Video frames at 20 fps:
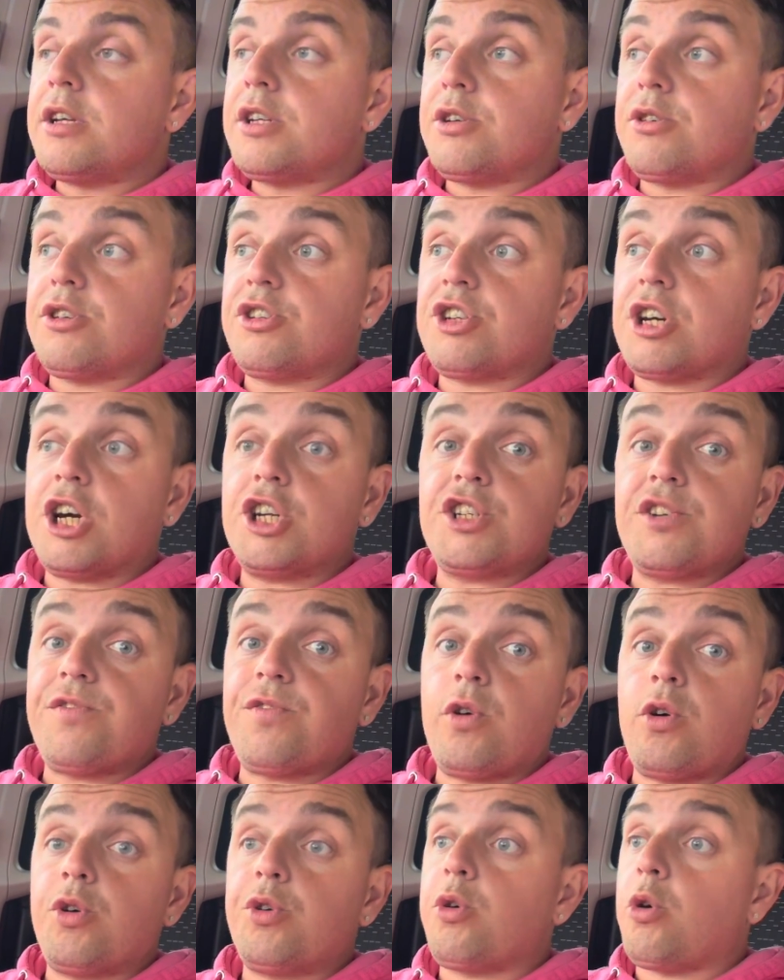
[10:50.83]
You can charge your
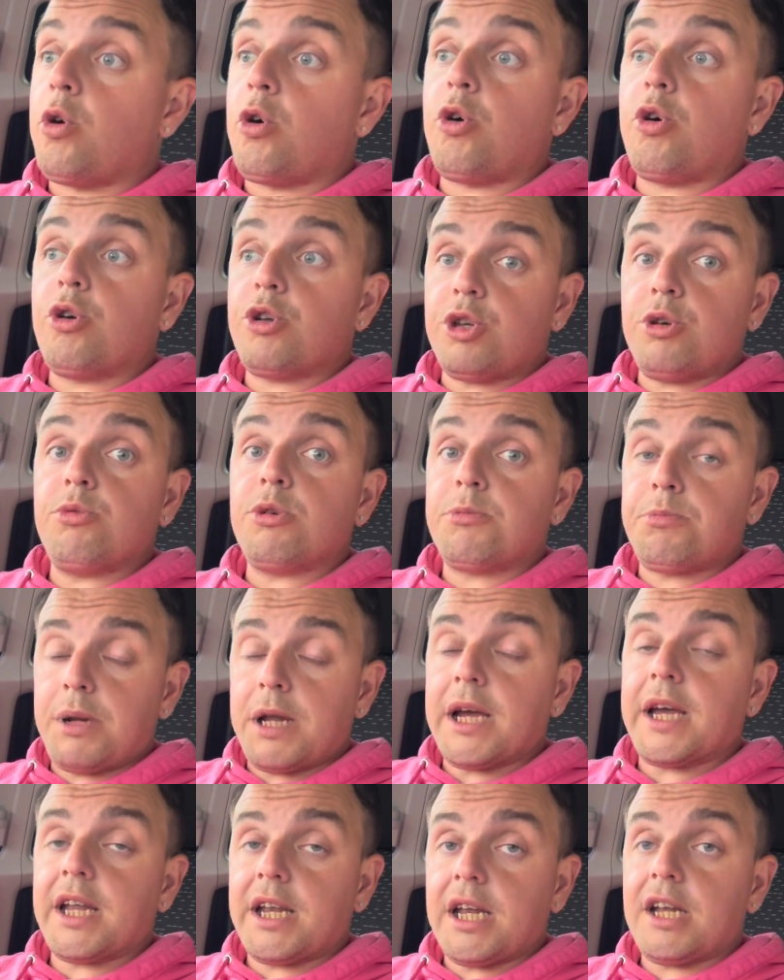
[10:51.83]
phone, or you would
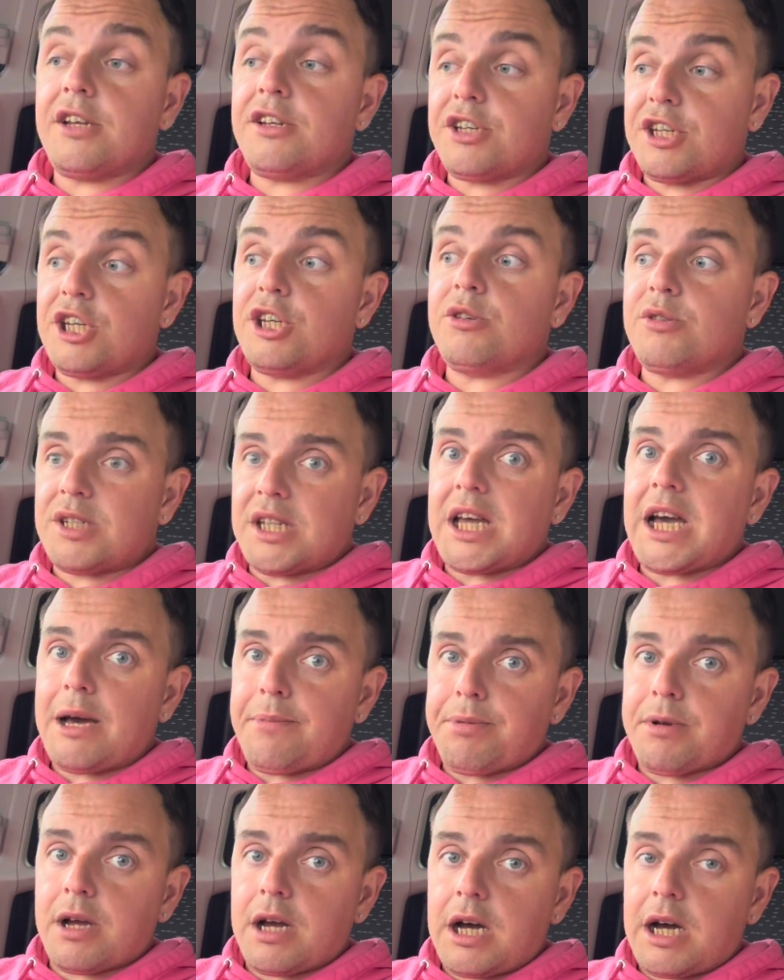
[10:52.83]
plug it in to use the
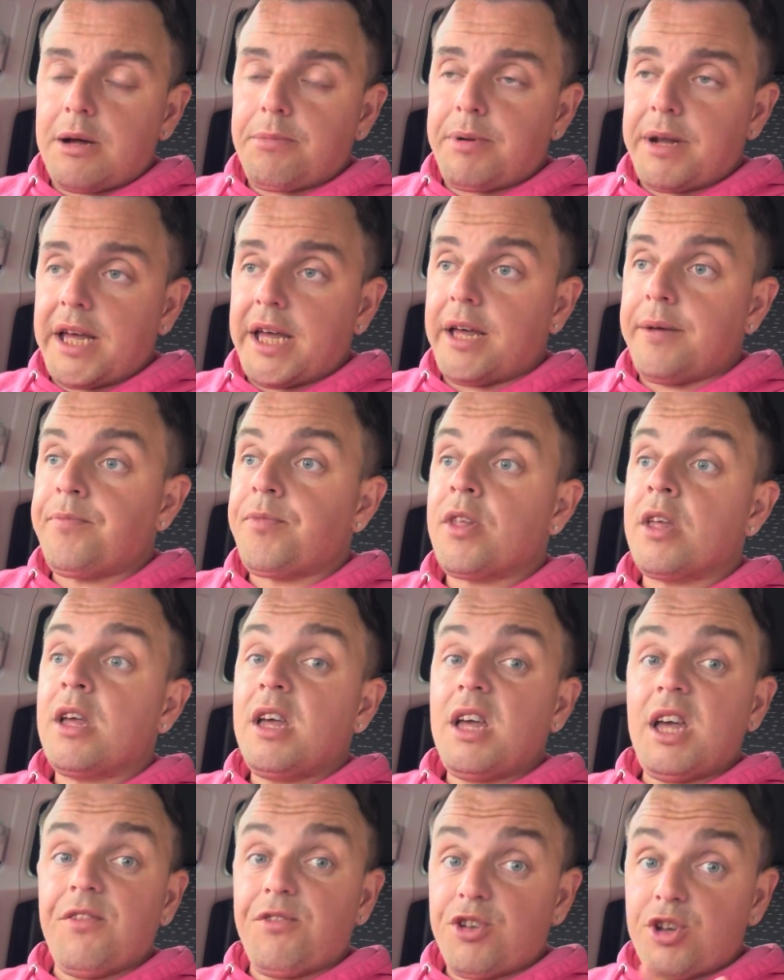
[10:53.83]
Apple CarPlay.
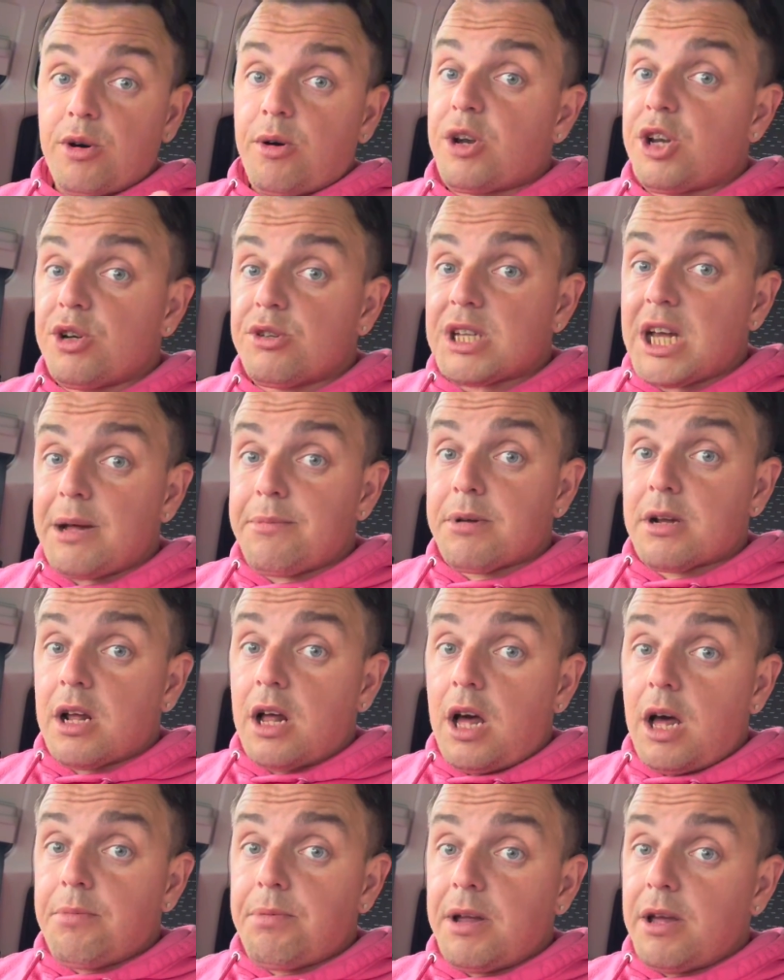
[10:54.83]
If you don't use Apple
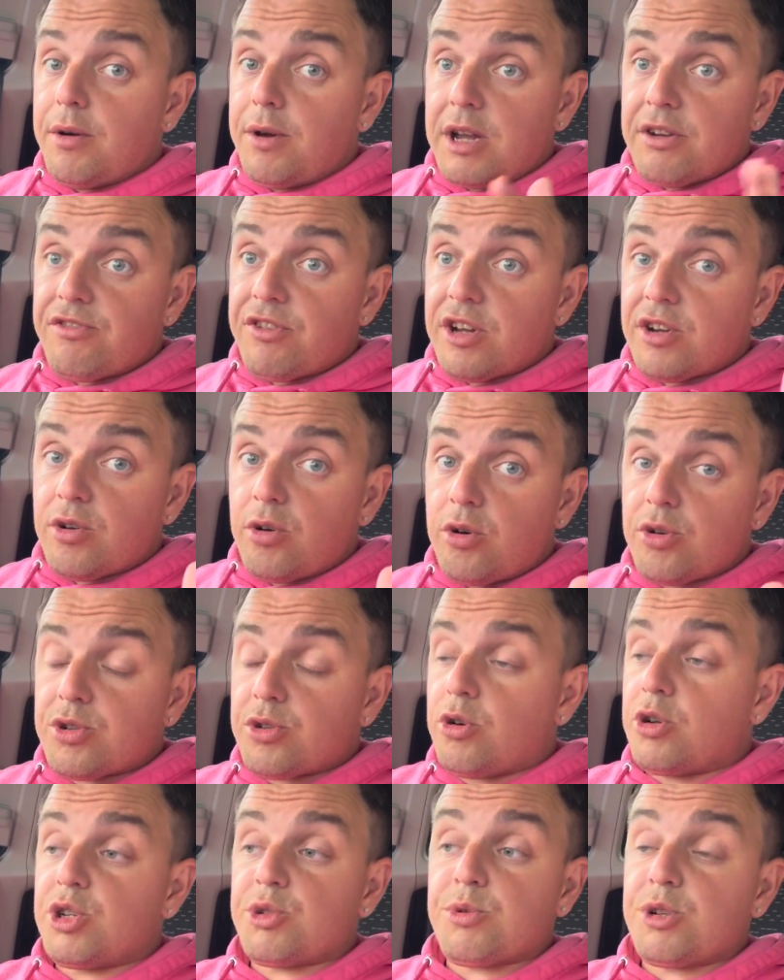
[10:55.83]
CarPlay or Android
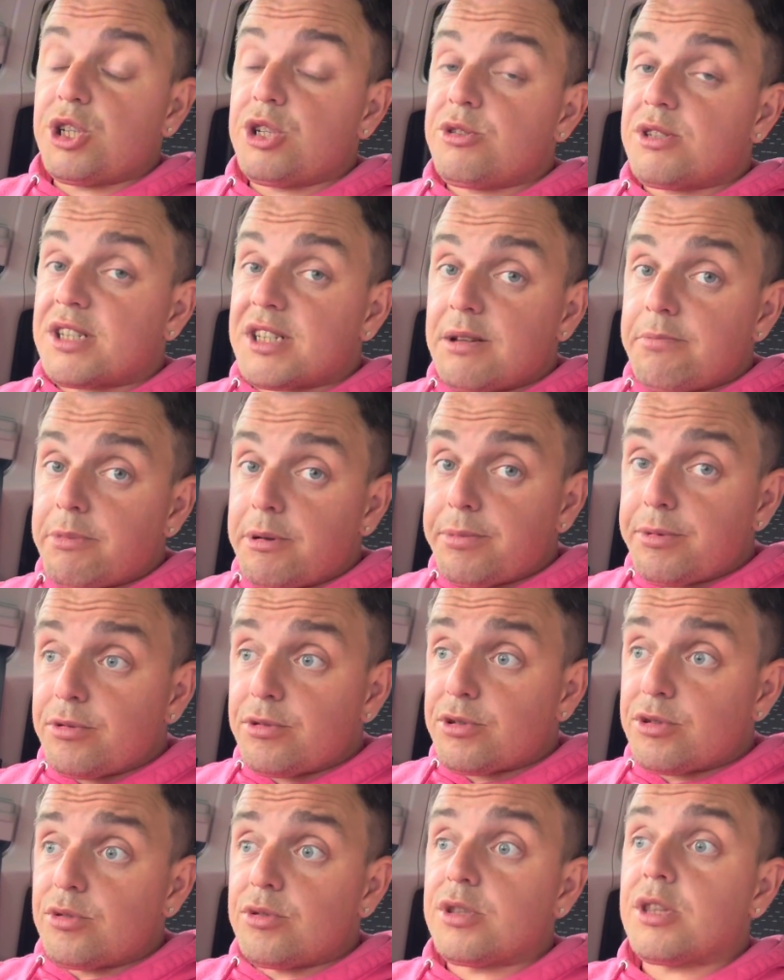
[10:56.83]
Auto and you want to use a simple
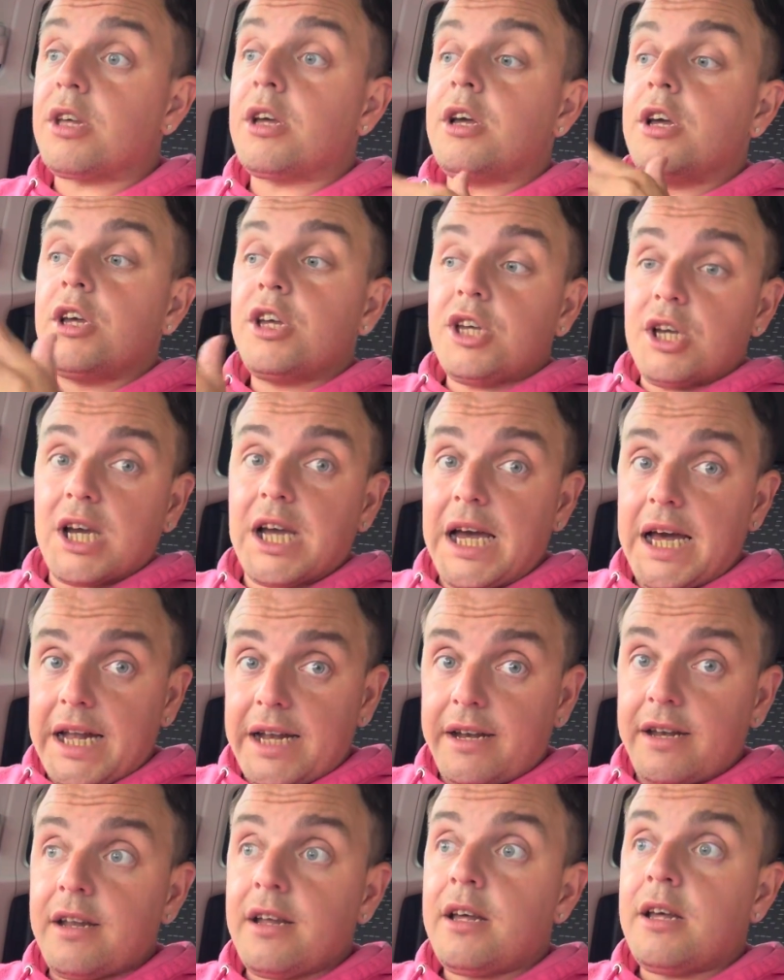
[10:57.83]
Bluetooth, you
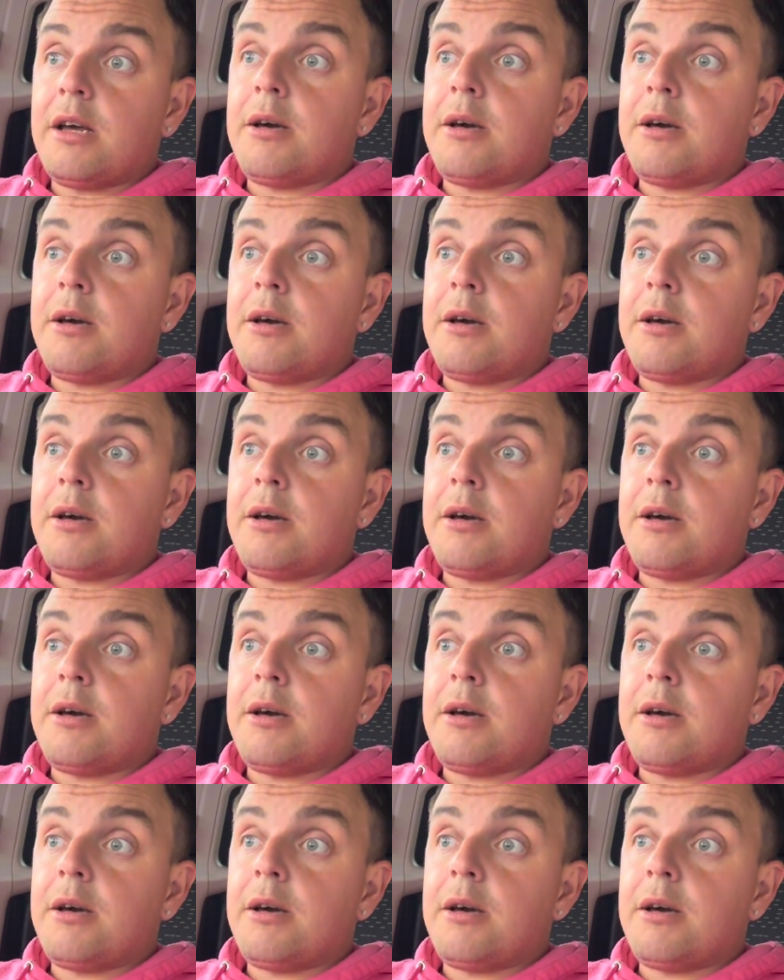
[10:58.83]
can.